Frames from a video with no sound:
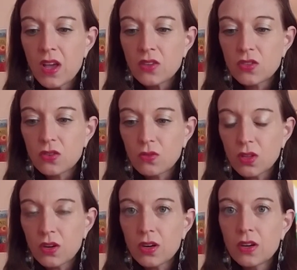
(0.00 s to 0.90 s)
to
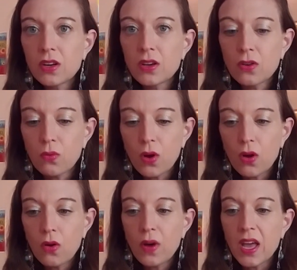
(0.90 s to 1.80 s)
learn,
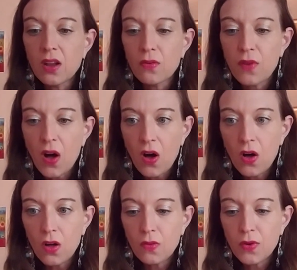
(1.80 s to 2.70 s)
grow, and
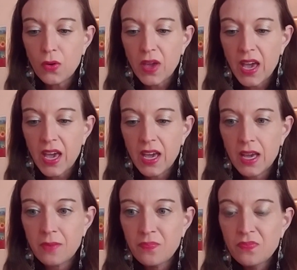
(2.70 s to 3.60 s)
evolve, okay?